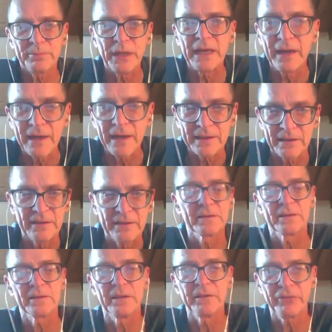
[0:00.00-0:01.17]
beyond
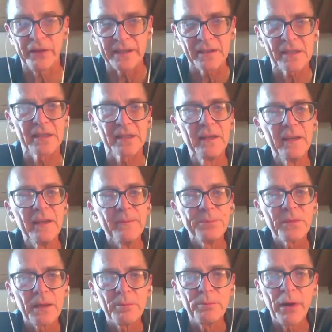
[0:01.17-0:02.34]
defense,
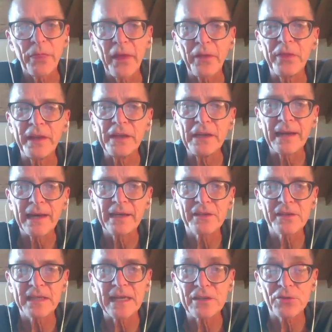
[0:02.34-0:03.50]
but that the
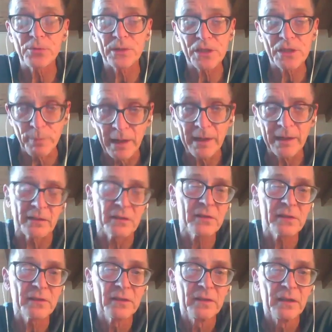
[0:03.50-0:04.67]
United States
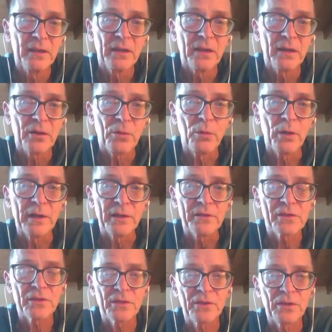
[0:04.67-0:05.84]
response
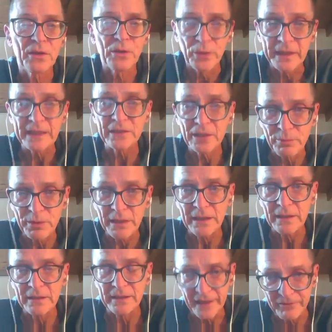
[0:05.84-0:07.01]
was going to
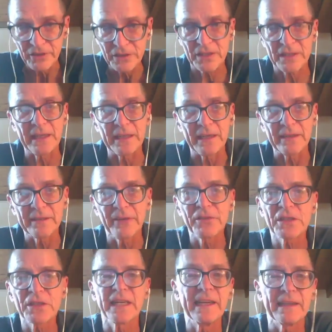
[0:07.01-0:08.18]
be devastating,
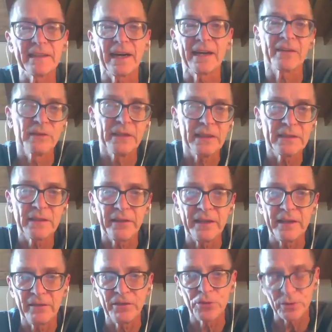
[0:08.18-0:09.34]
devastating not only to
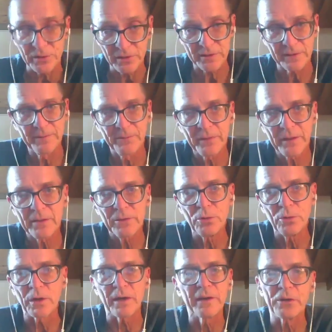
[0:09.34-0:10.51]
the individuals
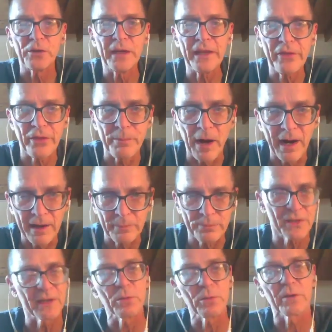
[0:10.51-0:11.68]
who were underneath the
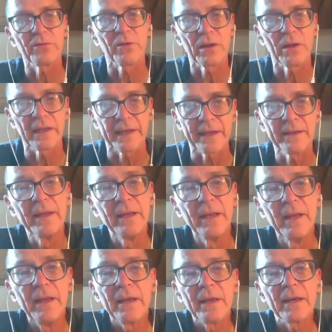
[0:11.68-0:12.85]
bombs that were falling,
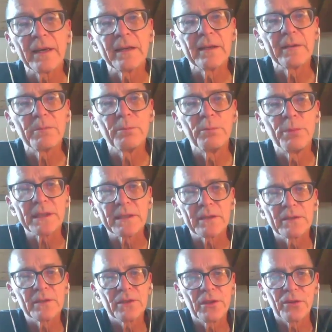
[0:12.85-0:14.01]

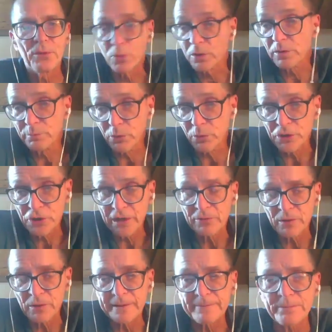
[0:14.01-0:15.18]
but to the world more
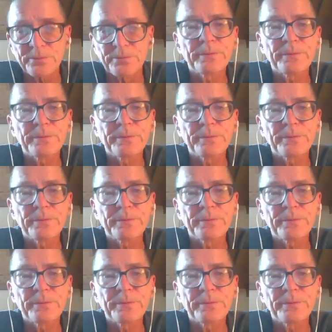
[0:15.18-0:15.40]
generally,